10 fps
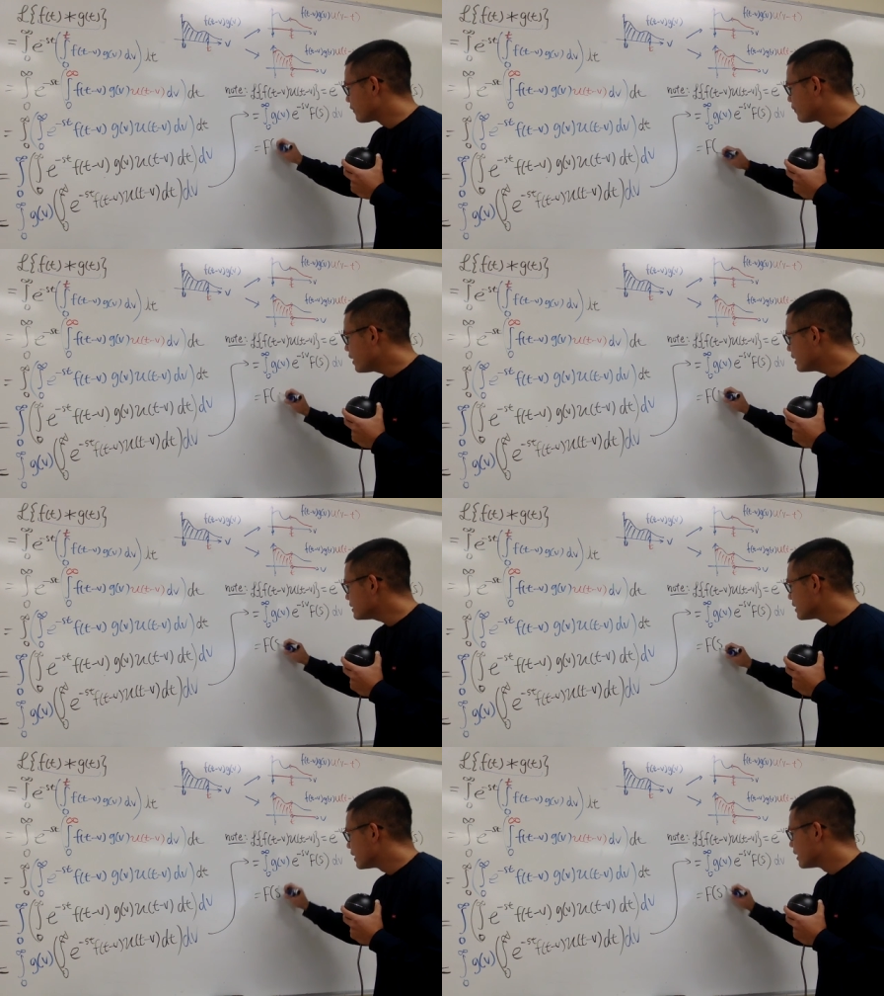the
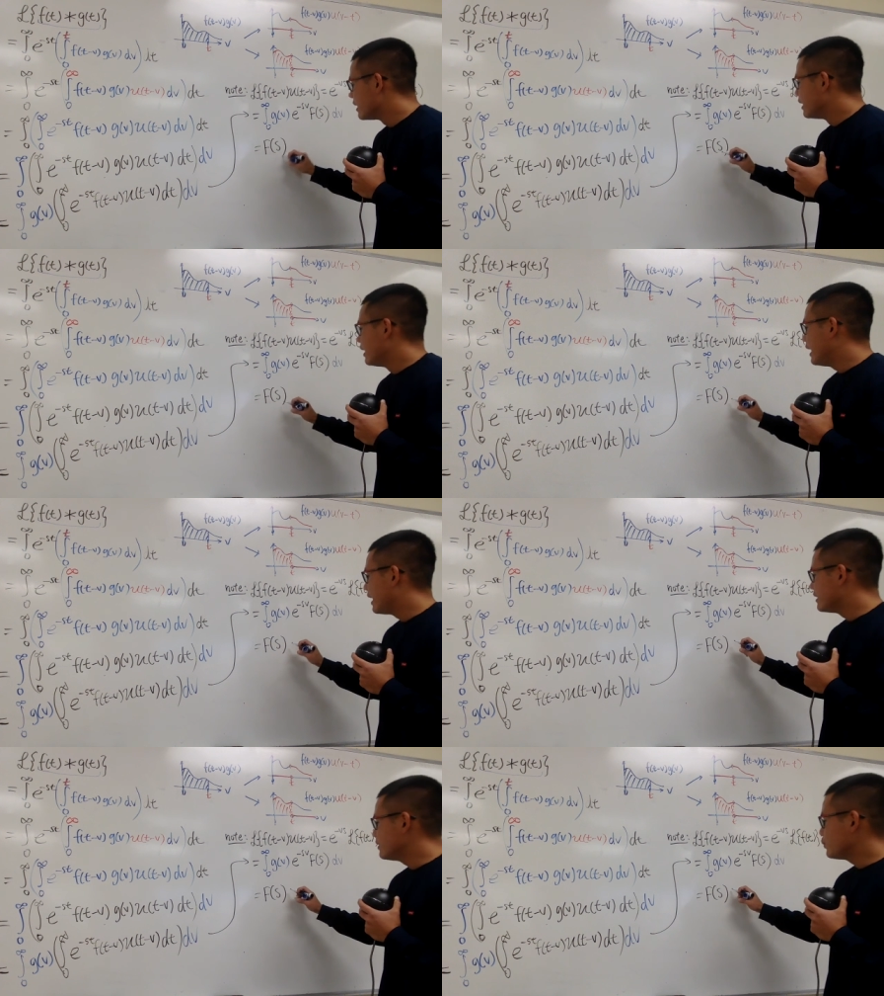front,
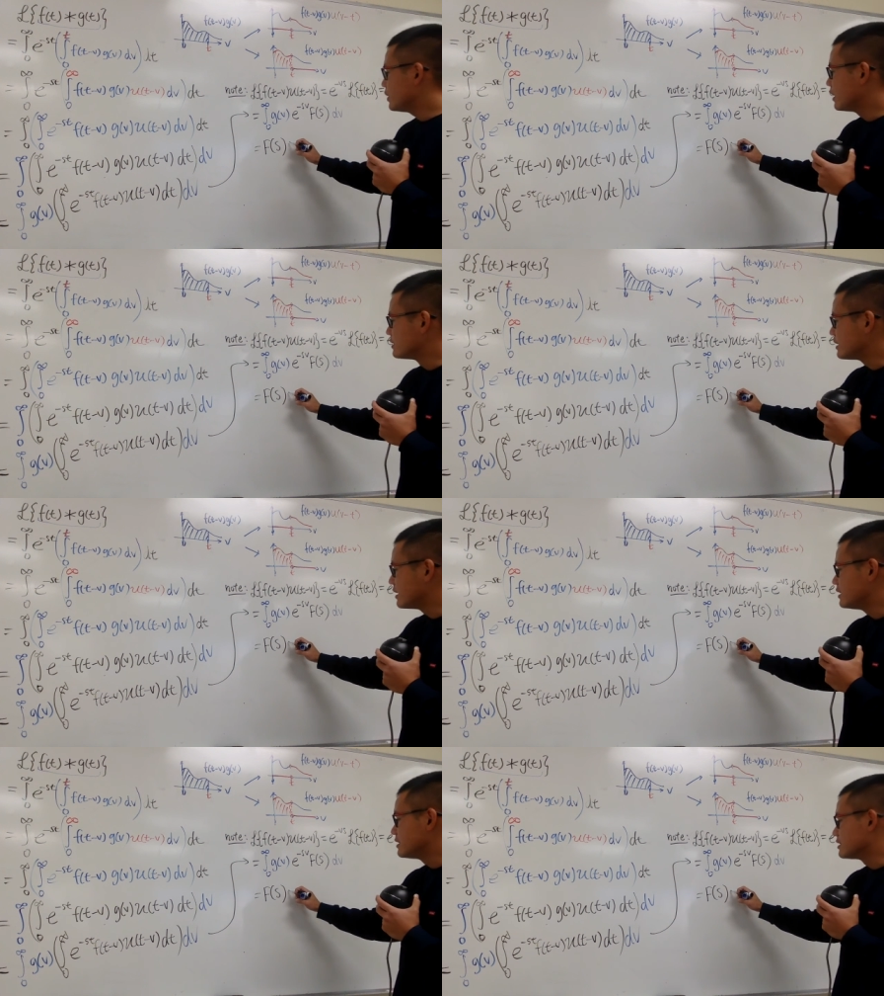and we can say
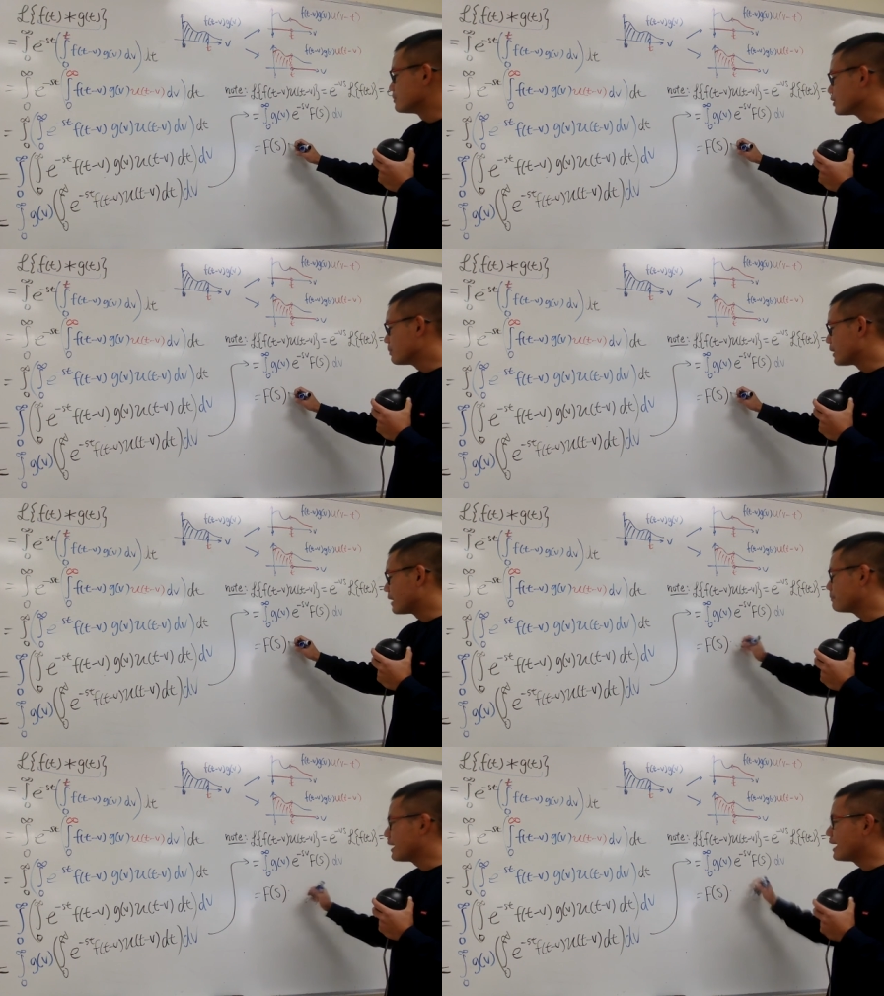this is
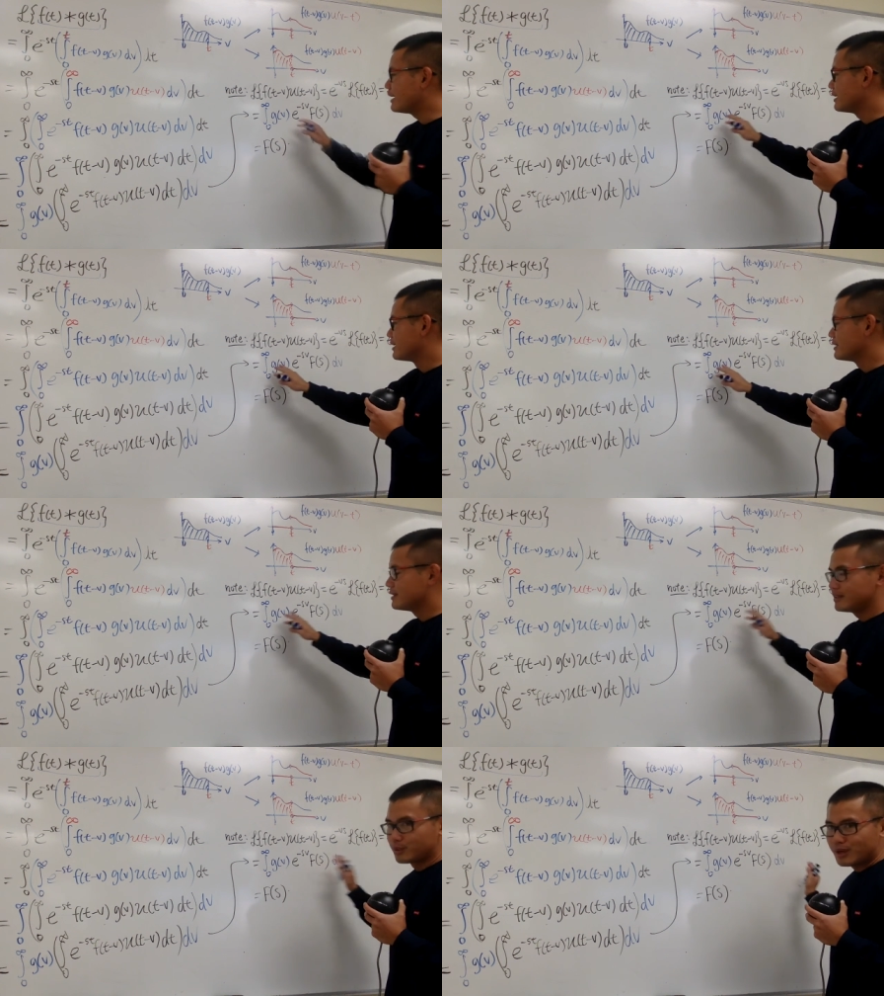multiplying by
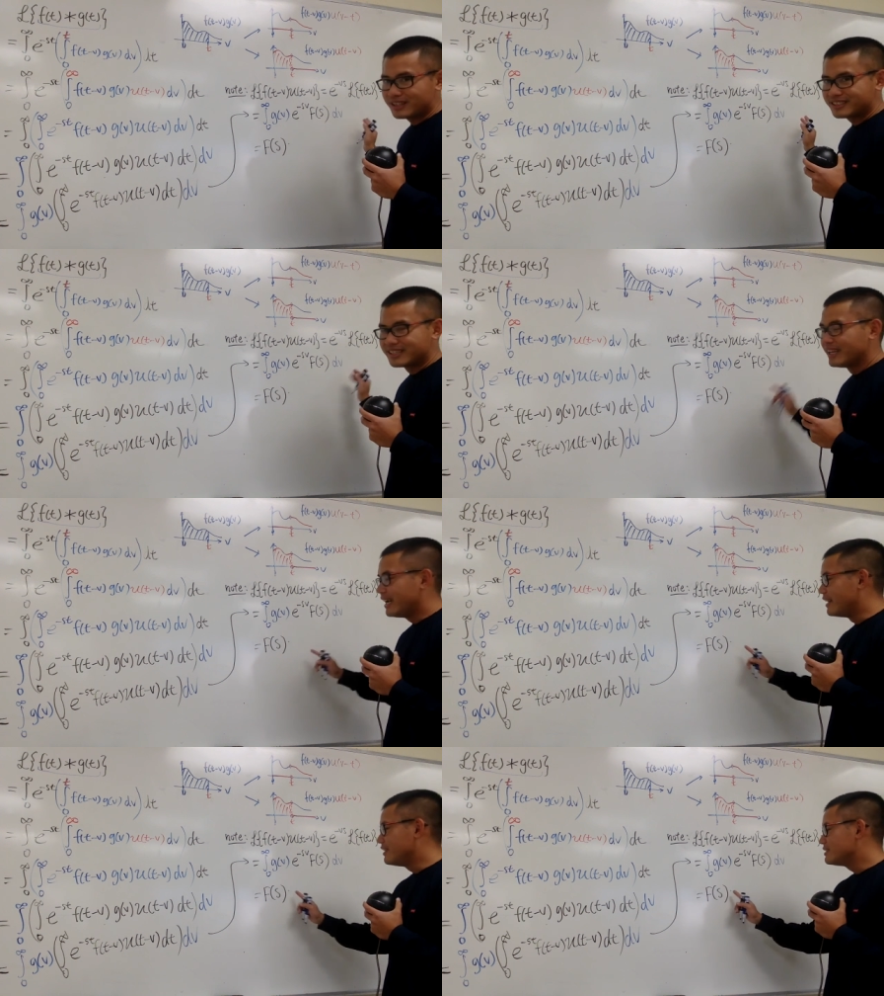the rest.
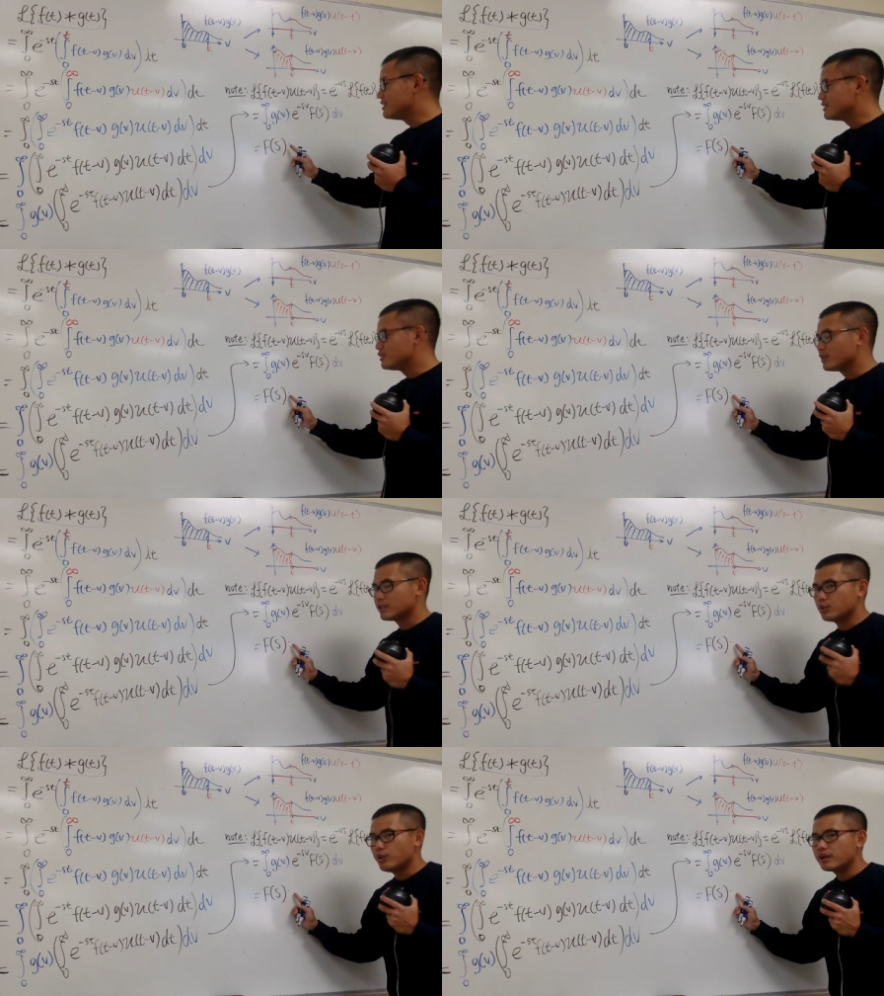And this is just
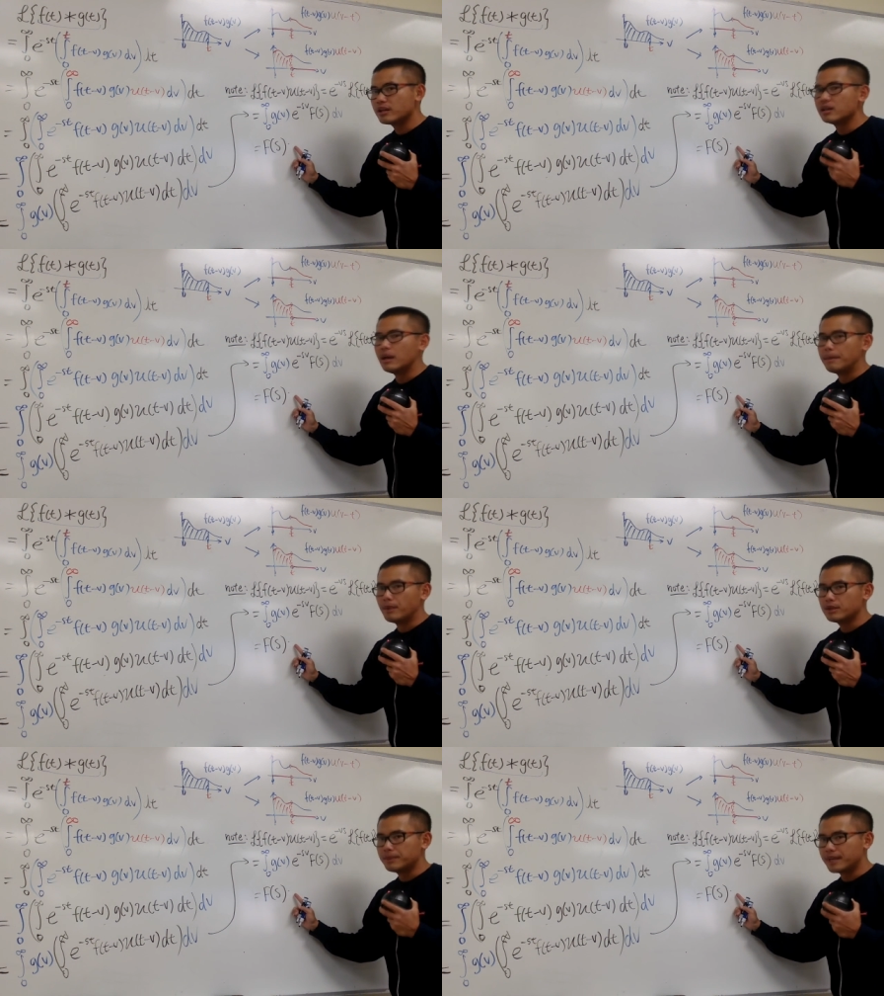a regular
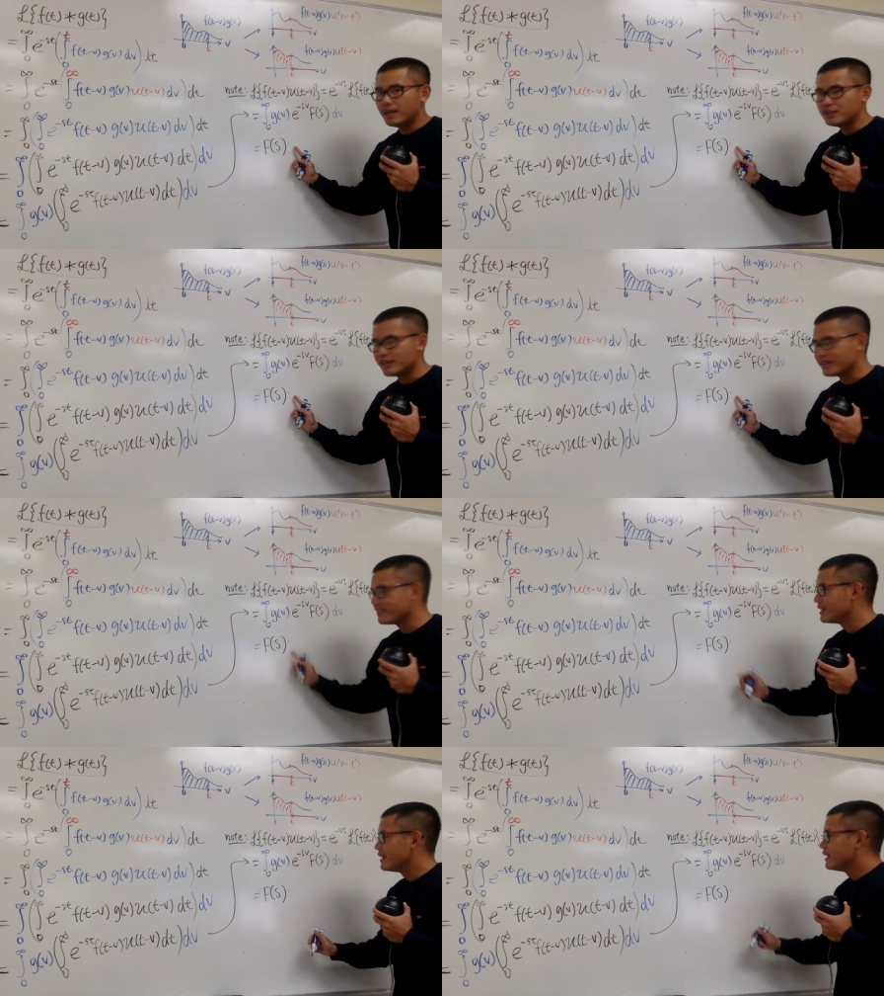multiplication
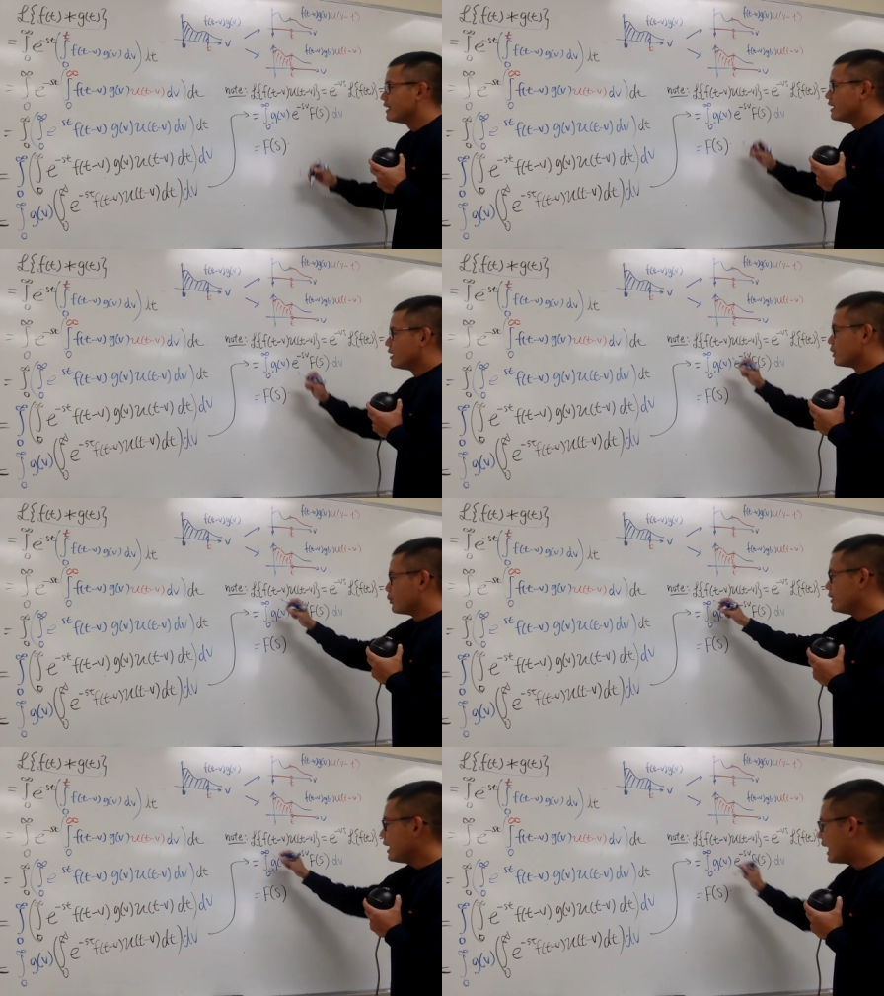
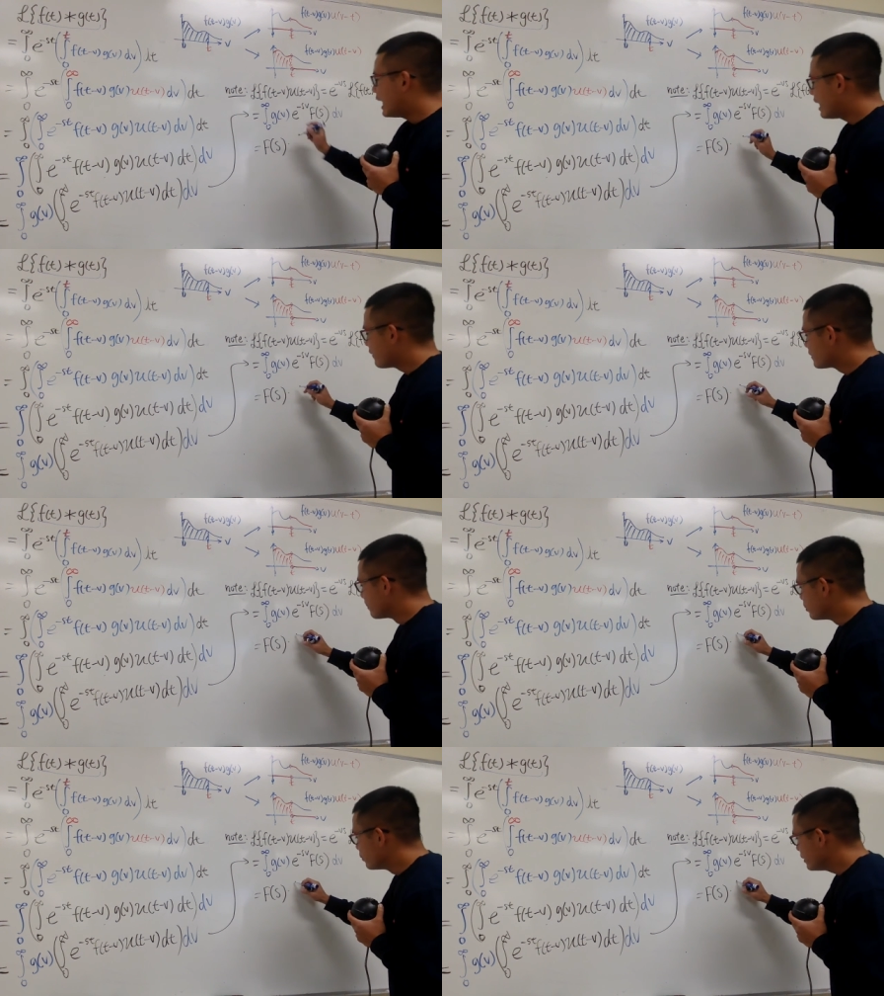we have the
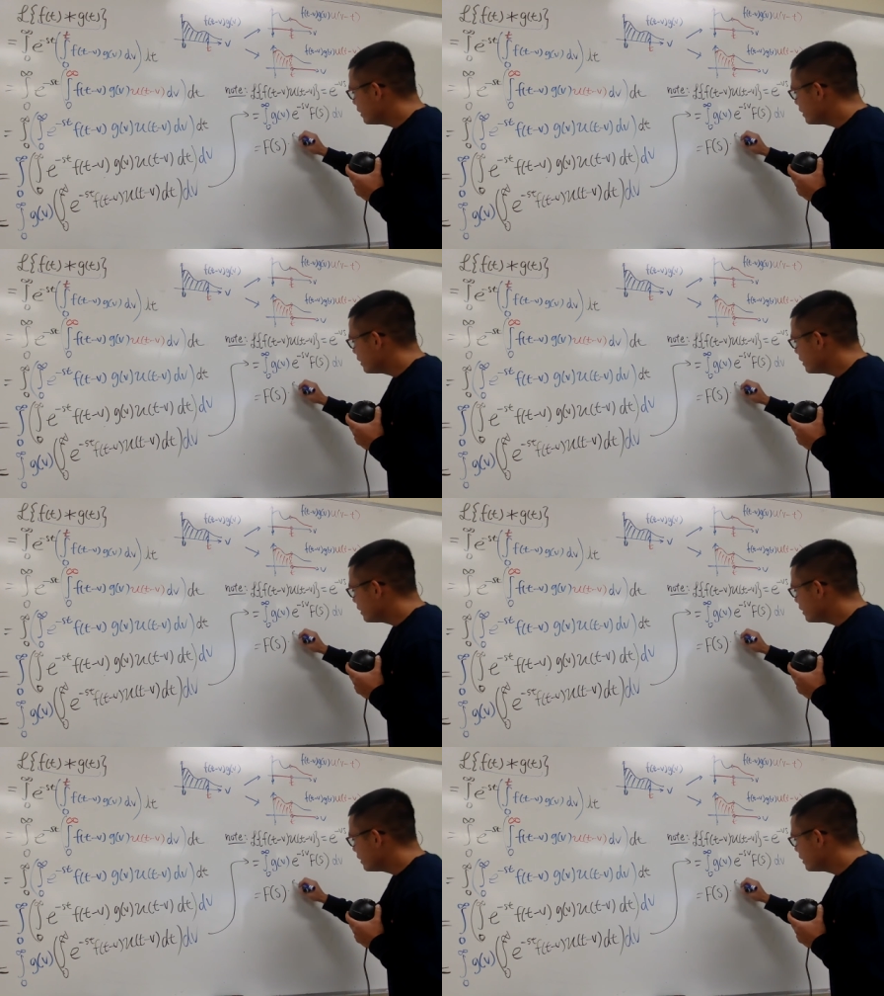blue